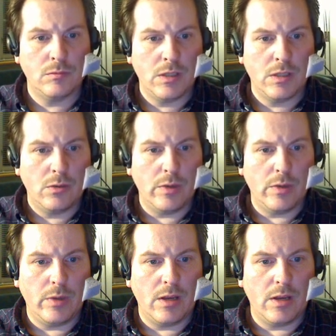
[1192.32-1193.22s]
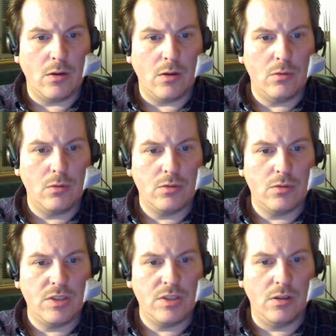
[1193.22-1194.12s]
We can also see the
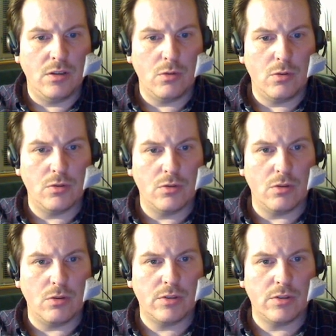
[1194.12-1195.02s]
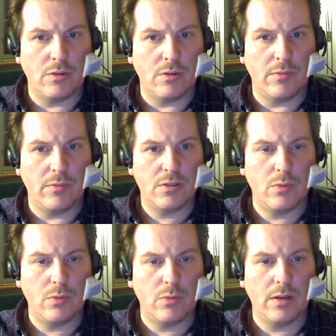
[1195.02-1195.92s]
local storage from this
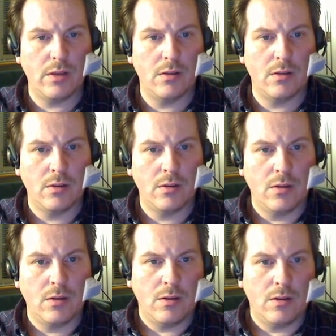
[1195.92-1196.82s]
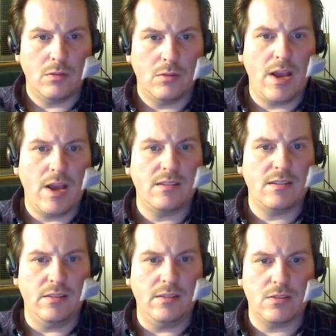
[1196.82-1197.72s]
way. actually
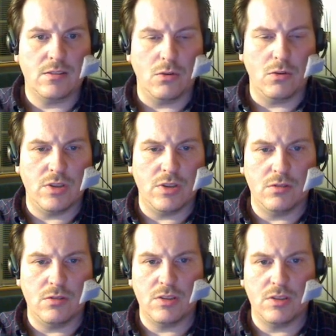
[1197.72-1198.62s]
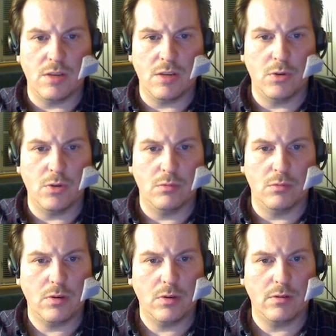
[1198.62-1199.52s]
just goes into the same view. Okay,
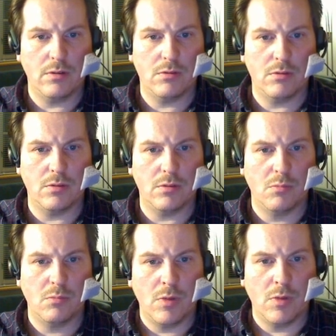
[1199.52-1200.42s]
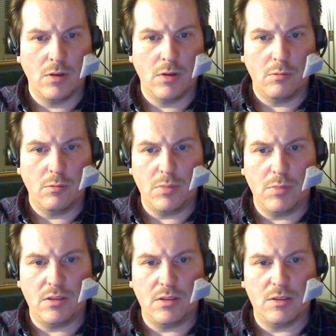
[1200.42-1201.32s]
that was a bit
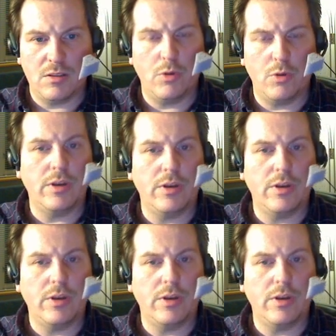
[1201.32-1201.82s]
disappointing.